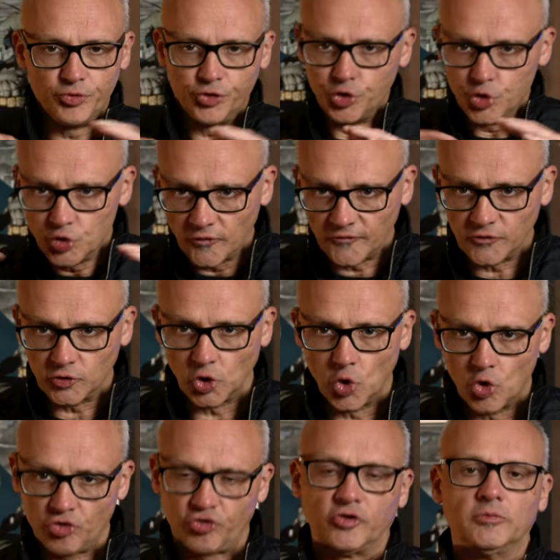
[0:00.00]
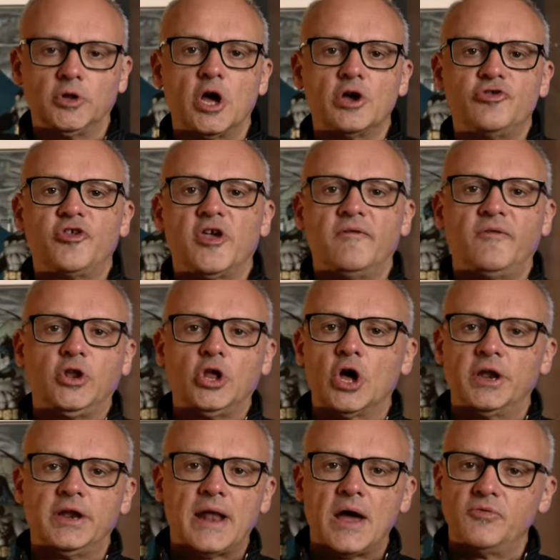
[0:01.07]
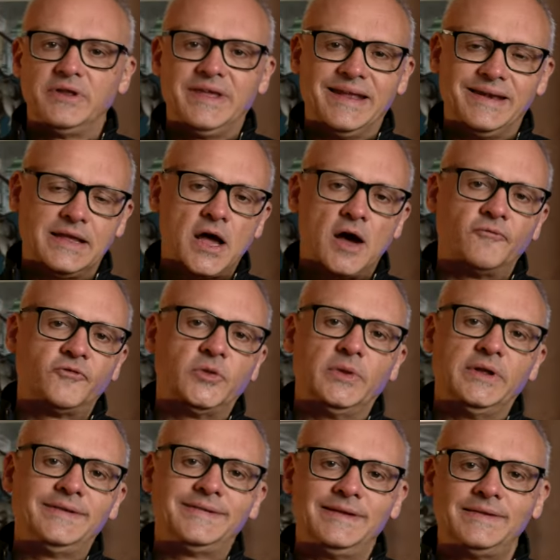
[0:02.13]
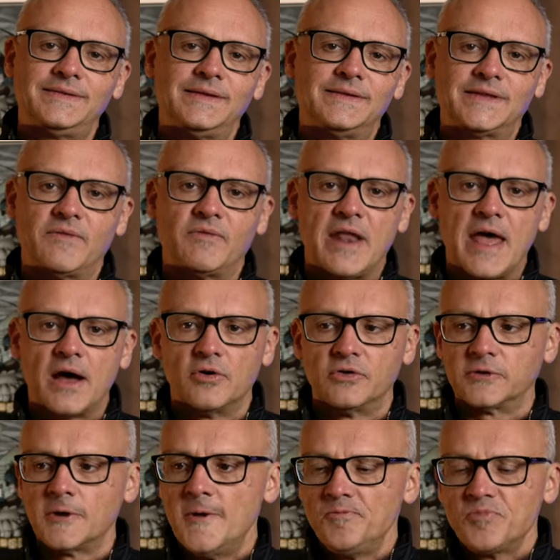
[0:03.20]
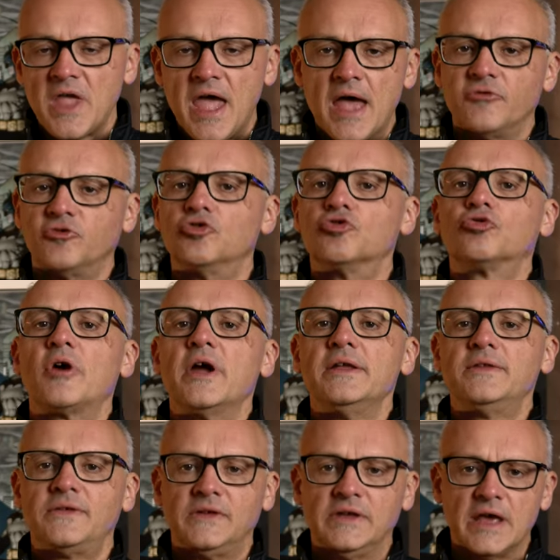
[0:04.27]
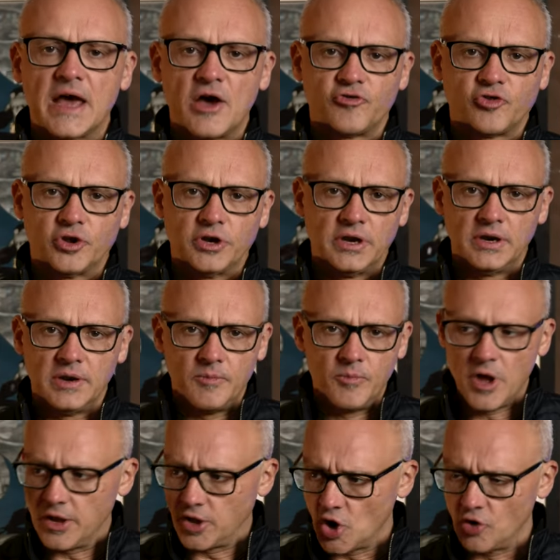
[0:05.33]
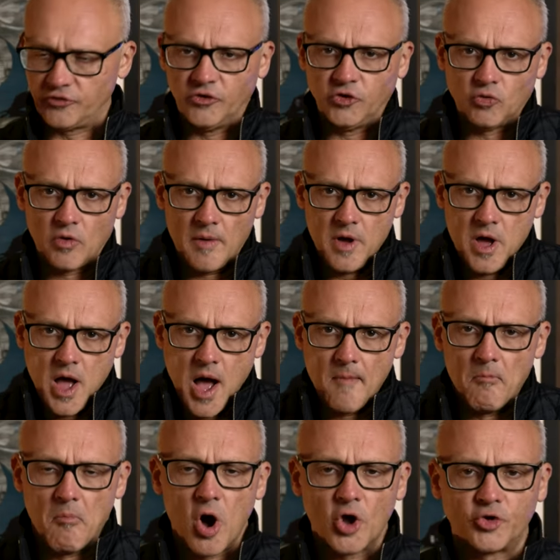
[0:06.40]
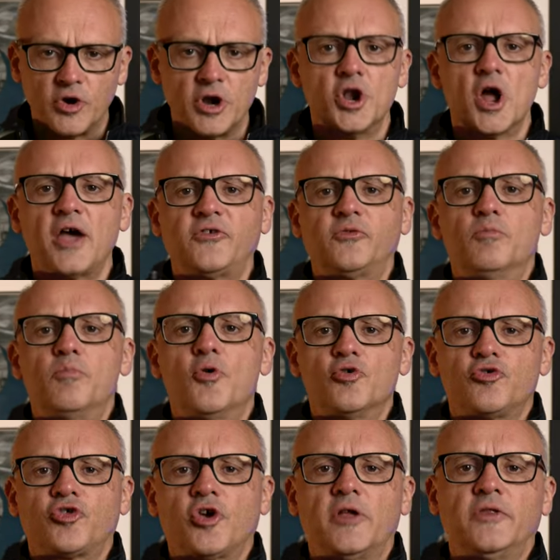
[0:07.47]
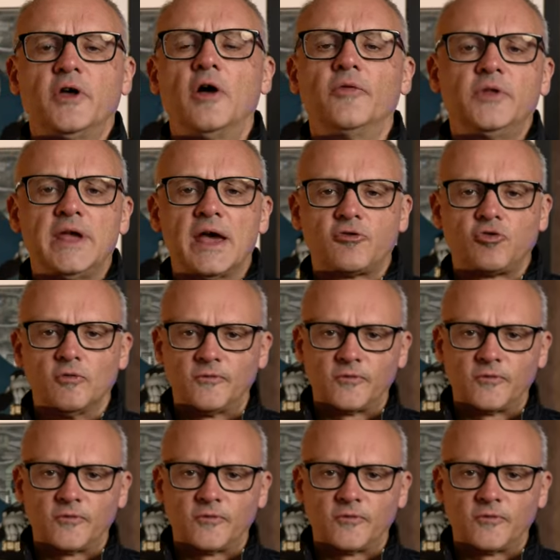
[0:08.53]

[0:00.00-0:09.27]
Beautiful, awesome longevity on it. I would get comfortably 6 to 7 hours. Has great sillage on it. It goes into a moderate, nice push on the actual